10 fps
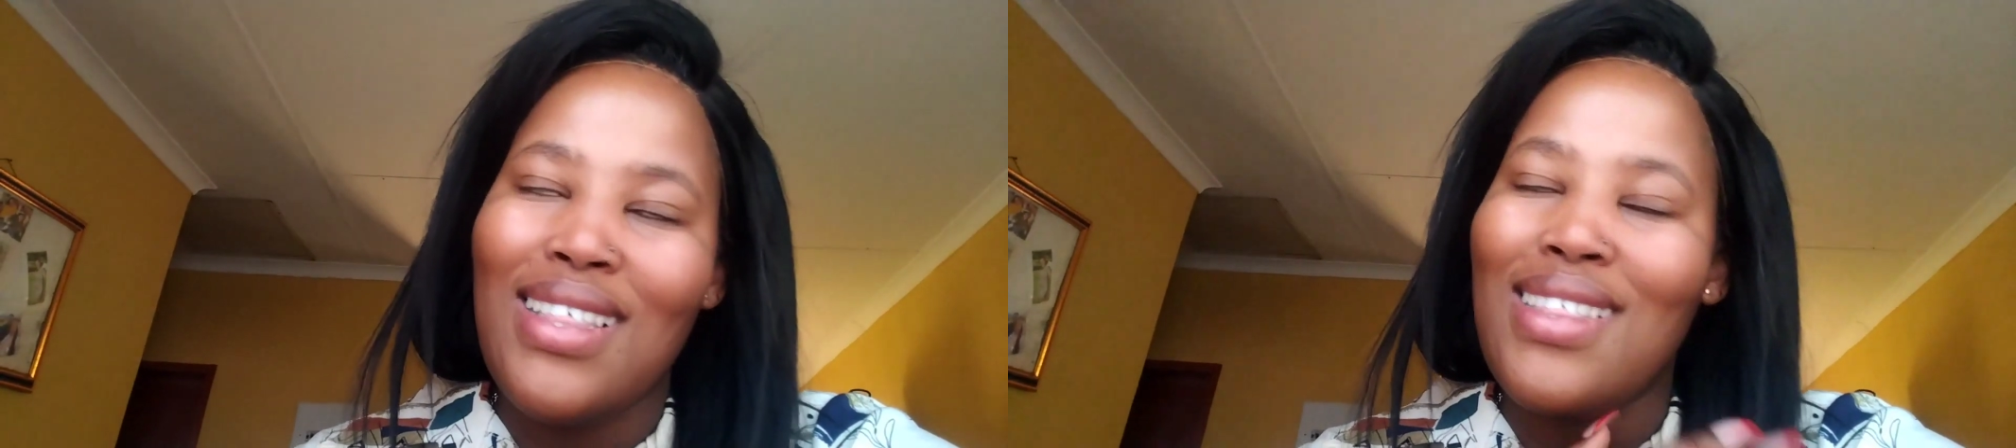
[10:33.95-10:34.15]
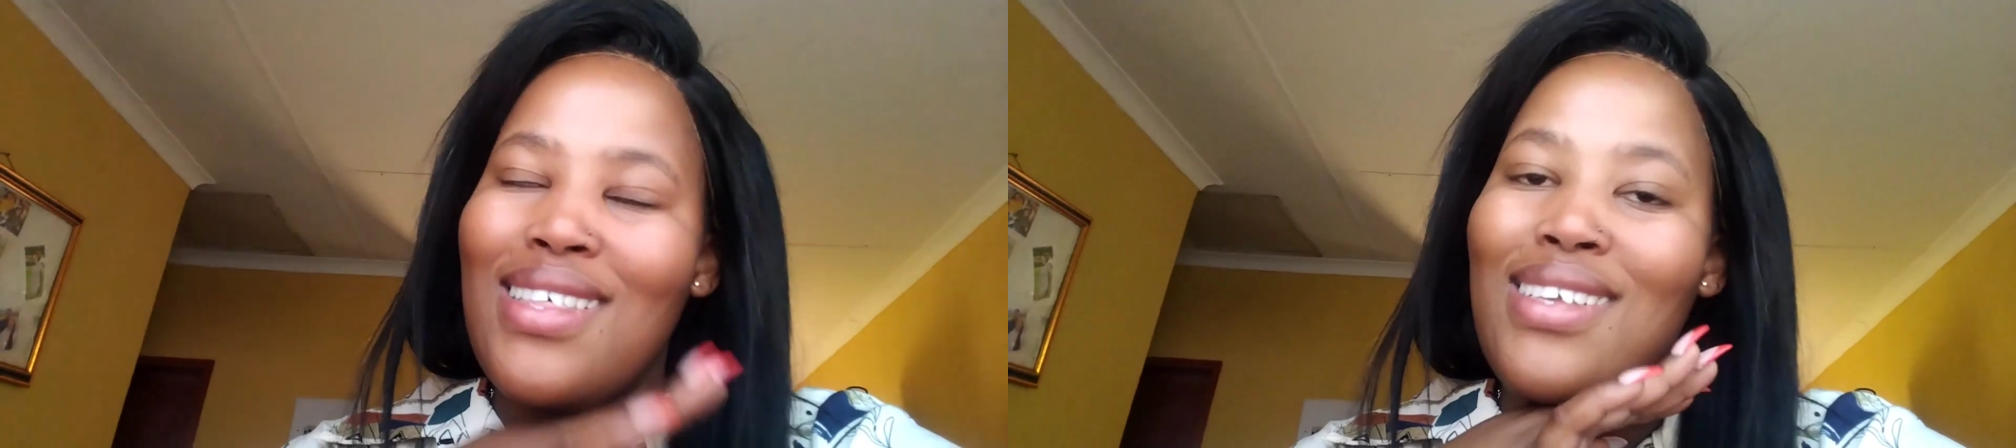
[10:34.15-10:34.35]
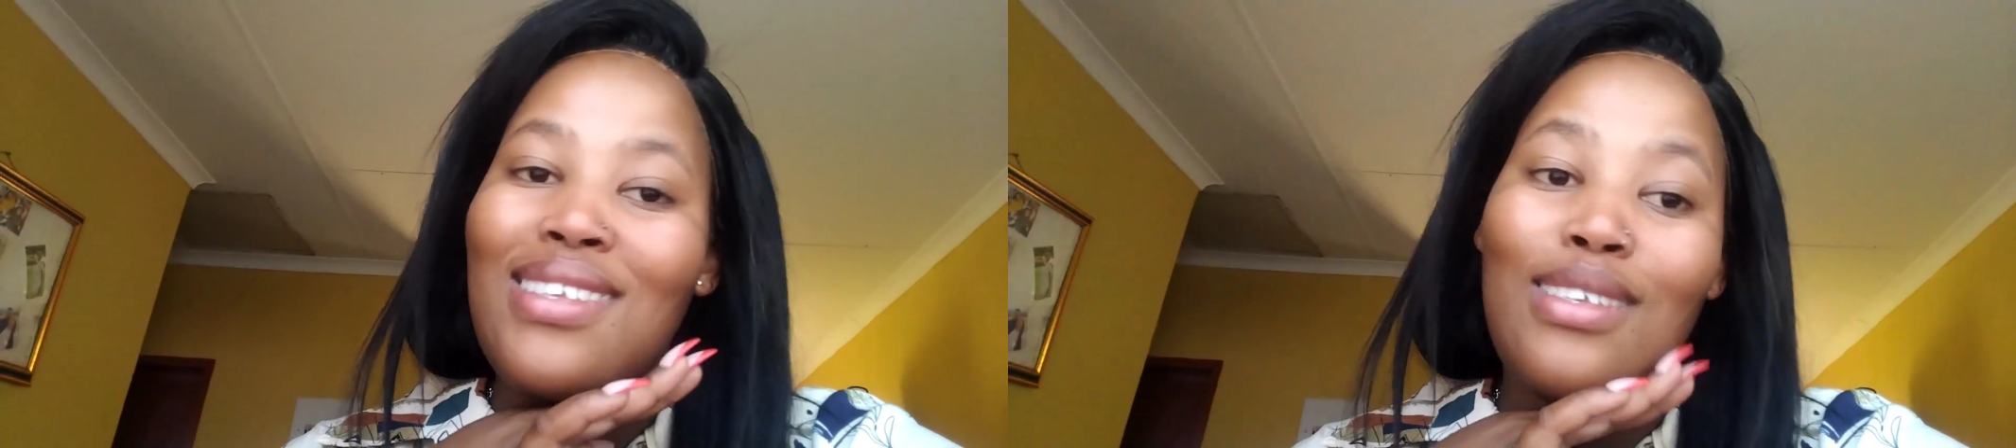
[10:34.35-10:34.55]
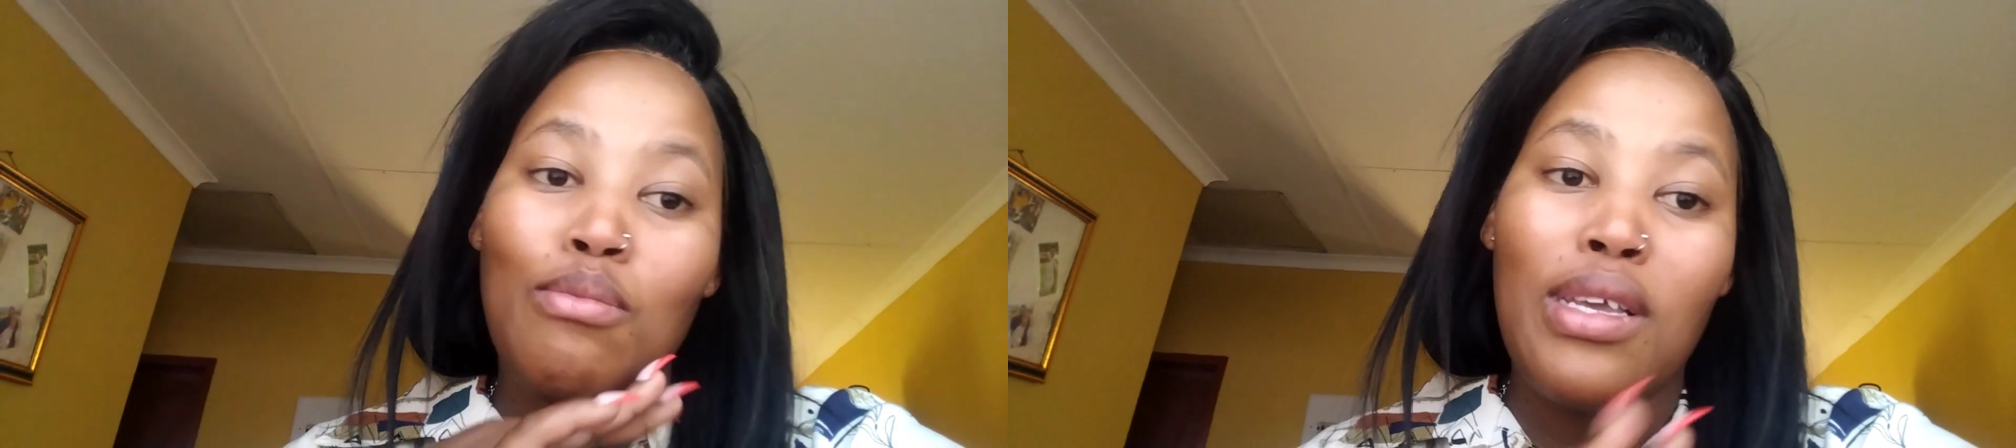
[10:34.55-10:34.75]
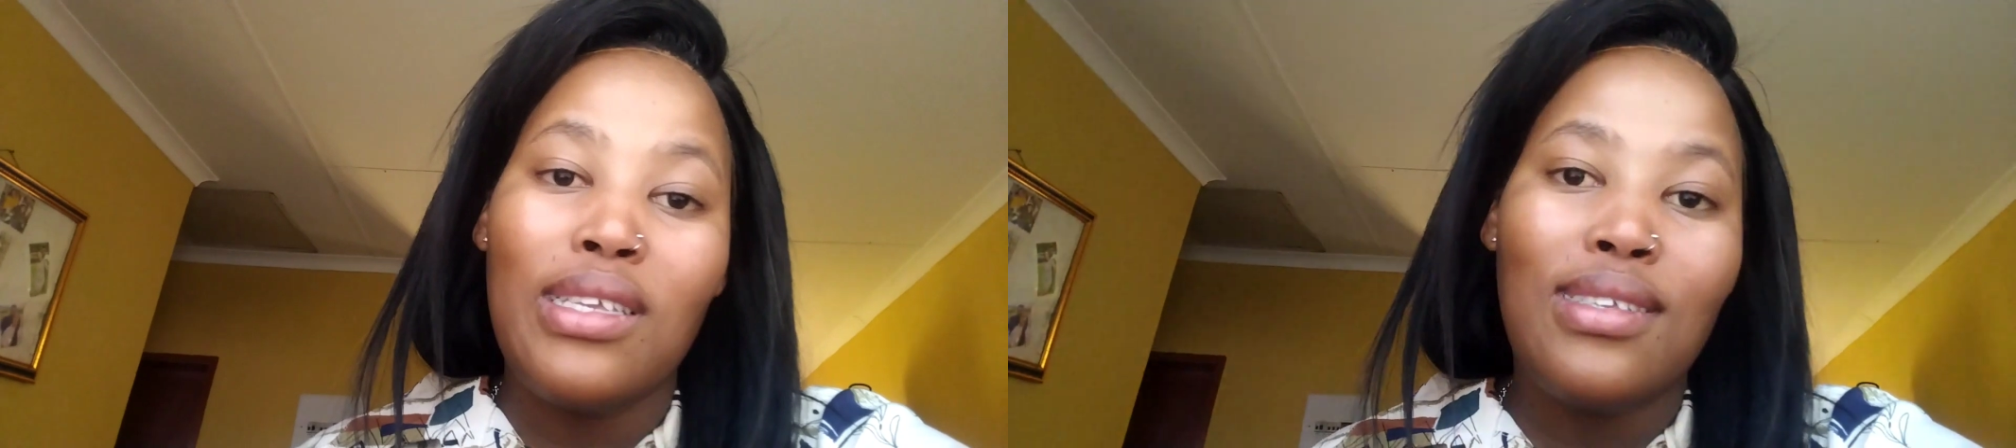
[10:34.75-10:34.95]
this is
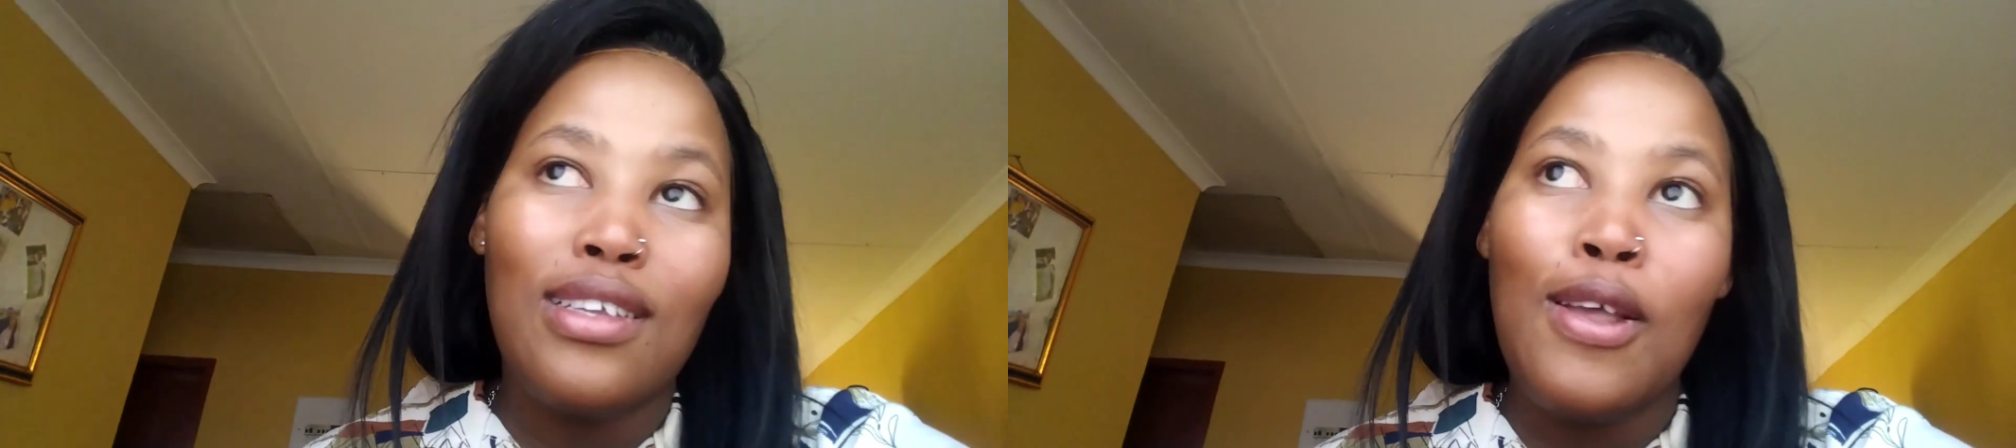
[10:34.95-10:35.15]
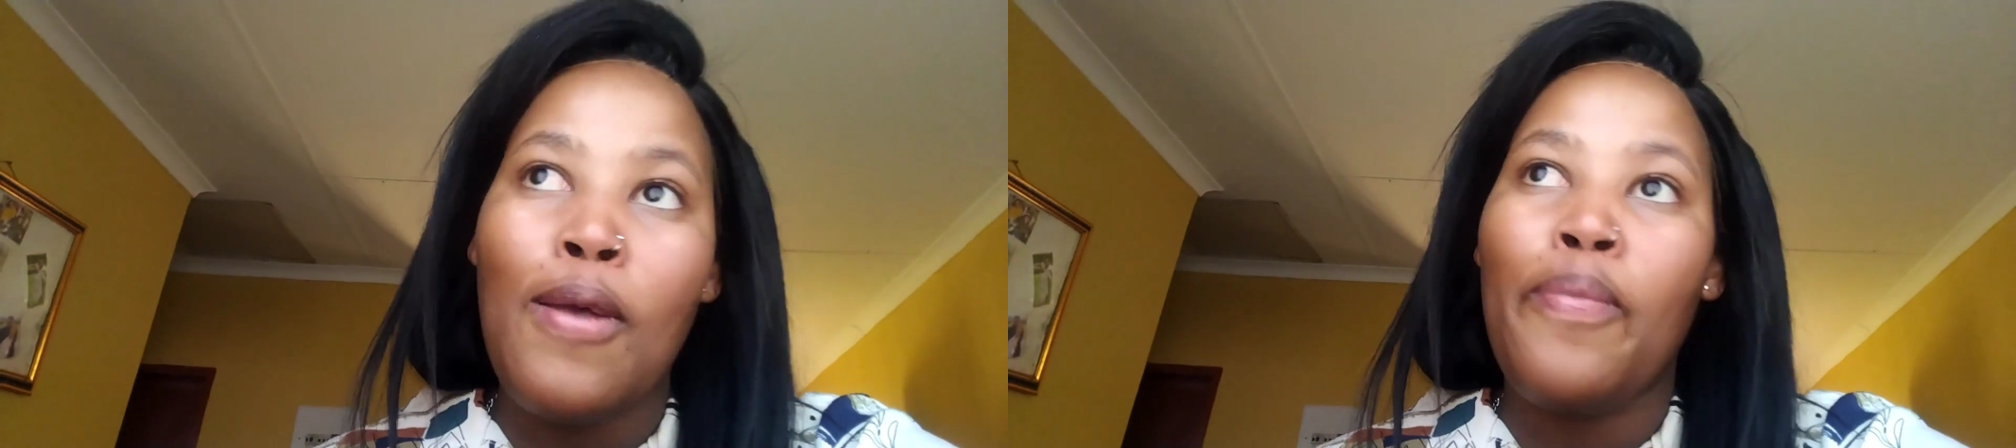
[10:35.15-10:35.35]
messy.